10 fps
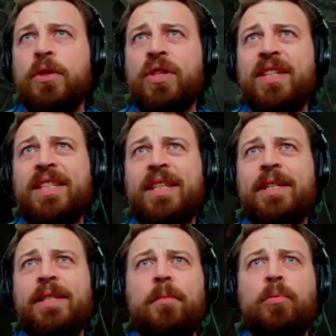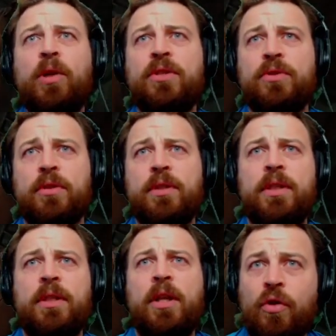So you can see these braziers.